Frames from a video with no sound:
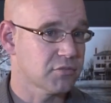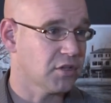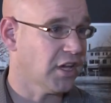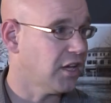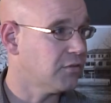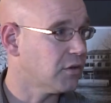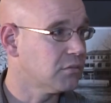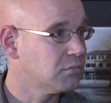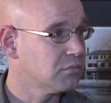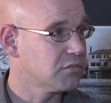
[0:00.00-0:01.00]
a
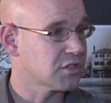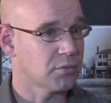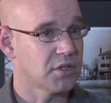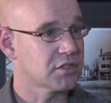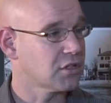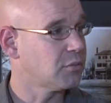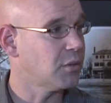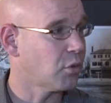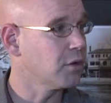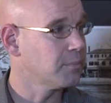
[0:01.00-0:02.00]
handful. Some weeks, a little bit more.